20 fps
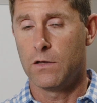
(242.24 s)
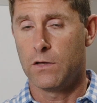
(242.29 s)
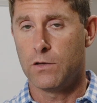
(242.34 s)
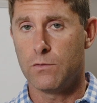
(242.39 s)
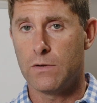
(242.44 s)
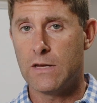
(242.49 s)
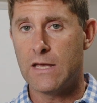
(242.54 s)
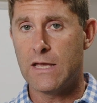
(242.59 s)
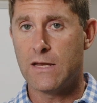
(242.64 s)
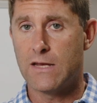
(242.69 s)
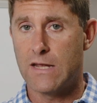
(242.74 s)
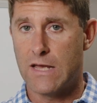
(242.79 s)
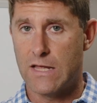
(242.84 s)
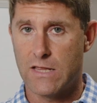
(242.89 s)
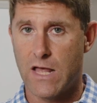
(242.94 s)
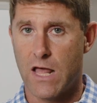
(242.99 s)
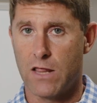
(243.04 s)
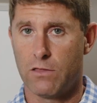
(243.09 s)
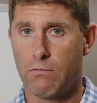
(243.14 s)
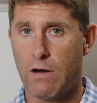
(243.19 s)
you need to hit
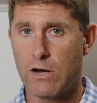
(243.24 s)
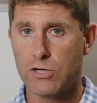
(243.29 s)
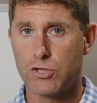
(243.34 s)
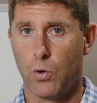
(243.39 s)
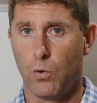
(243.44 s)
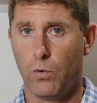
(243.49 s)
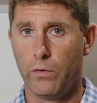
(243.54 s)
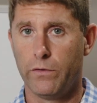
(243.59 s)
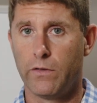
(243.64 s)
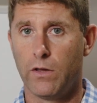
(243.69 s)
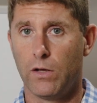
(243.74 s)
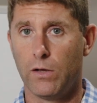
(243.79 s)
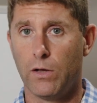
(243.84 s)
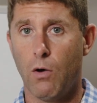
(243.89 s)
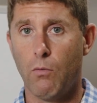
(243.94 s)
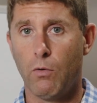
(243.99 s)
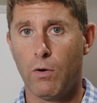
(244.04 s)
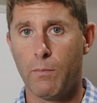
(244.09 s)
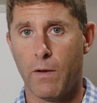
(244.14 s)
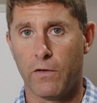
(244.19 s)
that threshold. The
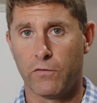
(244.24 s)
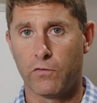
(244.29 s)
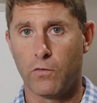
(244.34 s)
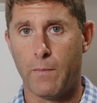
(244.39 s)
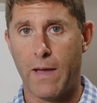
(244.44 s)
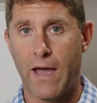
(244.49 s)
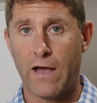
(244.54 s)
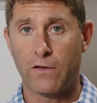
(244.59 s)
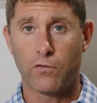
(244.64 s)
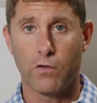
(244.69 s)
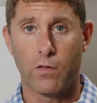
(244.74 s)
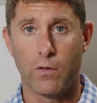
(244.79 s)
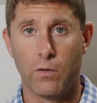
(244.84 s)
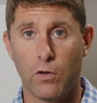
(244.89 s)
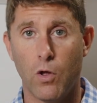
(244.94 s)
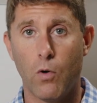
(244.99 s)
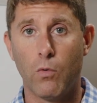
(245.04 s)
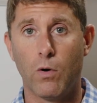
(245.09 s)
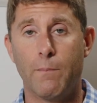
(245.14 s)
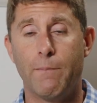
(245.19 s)
lower muscle mass or the
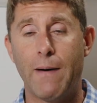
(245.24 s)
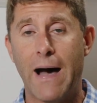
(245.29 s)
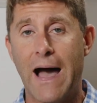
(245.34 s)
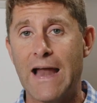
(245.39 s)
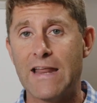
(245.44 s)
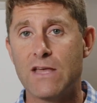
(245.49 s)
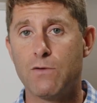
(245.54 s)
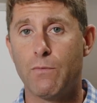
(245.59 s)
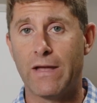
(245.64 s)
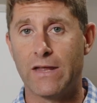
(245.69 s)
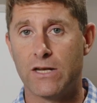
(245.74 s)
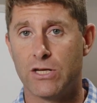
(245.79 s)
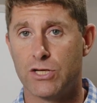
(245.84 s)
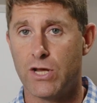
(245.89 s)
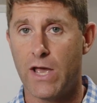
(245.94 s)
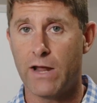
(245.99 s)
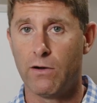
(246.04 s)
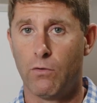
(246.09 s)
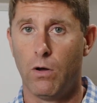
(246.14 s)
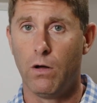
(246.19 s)
lower body weight in
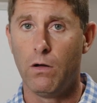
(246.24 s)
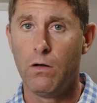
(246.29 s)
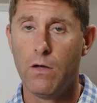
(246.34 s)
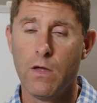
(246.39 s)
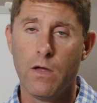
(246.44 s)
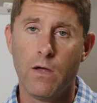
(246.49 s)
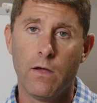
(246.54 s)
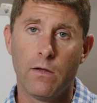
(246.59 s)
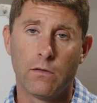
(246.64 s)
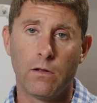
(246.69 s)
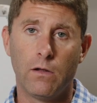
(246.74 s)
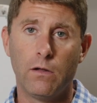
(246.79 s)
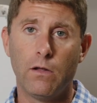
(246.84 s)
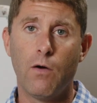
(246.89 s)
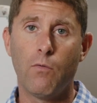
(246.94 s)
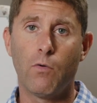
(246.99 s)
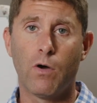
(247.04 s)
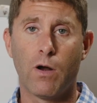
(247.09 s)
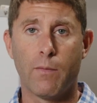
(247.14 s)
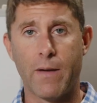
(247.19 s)
general, the
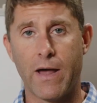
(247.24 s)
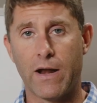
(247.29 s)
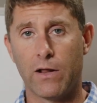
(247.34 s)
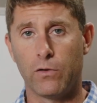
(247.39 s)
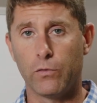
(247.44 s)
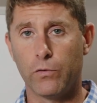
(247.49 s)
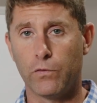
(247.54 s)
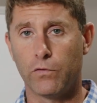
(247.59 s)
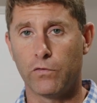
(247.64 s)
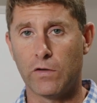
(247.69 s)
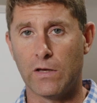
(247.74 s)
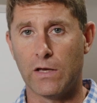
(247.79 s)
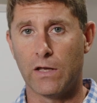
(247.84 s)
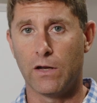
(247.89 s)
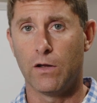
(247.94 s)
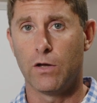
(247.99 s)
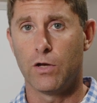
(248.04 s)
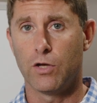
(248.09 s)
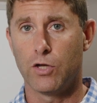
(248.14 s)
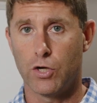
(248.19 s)
lower amount of
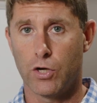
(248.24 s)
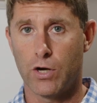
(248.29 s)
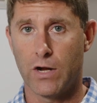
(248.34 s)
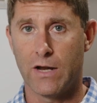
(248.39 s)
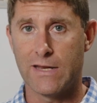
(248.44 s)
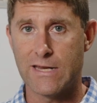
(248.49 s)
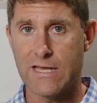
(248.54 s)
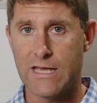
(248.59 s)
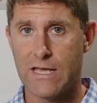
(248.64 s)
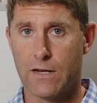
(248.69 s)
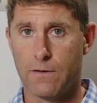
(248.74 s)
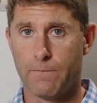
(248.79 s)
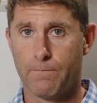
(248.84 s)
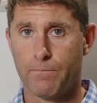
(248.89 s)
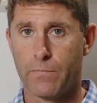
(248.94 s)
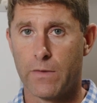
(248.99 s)
leucine you're going to need.